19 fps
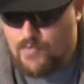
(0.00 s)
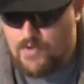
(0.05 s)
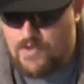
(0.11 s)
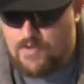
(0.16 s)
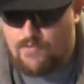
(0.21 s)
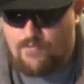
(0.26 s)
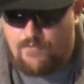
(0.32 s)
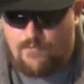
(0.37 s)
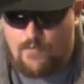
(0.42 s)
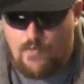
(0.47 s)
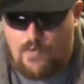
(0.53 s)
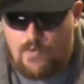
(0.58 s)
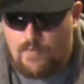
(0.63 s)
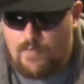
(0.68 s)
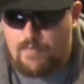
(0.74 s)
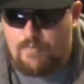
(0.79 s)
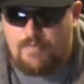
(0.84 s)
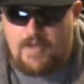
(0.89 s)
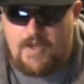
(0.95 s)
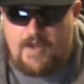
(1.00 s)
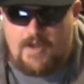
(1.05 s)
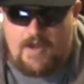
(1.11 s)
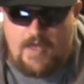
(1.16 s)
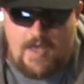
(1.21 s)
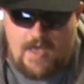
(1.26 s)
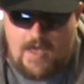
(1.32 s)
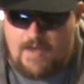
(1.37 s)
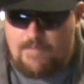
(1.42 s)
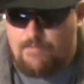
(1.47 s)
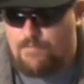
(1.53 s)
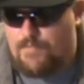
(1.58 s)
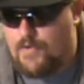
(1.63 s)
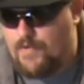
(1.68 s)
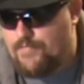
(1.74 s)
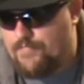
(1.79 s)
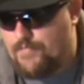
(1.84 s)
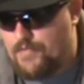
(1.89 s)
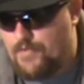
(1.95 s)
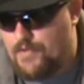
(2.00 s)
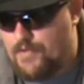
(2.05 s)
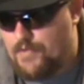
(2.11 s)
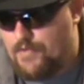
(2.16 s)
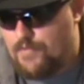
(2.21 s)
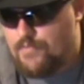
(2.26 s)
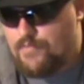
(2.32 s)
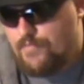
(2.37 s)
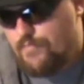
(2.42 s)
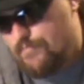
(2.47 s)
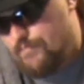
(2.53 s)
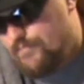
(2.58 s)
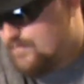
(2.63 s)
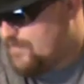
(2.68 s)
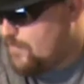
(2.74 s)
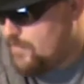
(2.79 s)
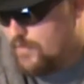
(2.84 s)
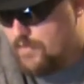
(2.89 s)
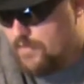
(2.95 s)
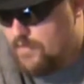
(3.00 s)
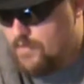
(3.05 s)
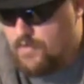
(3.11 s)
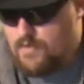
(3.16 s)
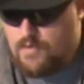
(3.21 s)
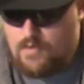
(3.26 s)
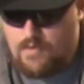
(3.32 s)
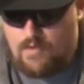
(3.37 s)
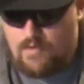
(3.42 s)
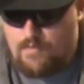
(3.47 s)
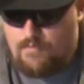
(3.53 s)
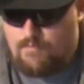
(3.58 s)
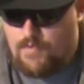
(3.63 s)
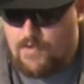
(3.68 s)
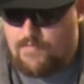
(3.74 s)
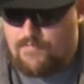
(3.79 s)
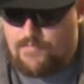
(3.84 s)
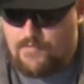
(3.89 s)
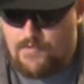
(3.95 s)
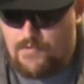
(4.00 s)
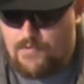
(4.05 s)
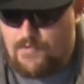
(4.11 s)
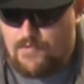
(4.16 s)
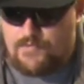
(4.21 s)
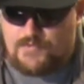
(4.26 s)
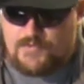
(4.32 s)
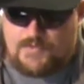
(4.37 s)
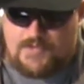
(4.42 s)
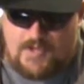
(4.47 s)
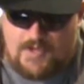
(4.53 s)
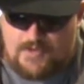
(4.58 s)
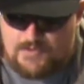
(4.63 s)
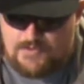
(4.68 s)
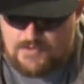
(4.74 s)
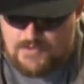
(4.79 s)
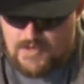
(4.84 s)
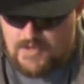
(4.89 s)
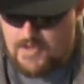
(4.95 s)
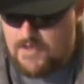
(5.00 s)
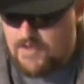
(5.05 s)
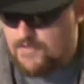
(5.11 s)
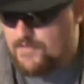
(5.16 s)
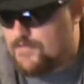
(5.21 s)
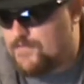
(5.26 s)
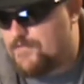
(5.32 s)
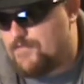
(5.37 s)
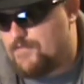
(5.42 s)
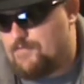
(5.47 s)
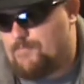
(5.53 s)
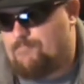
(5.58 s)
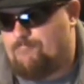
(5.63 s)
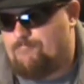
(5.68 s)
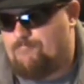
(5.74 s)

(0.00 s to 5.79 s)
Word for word: Week 4, we're playing at Buffalo. Buffalo don't stand a chance.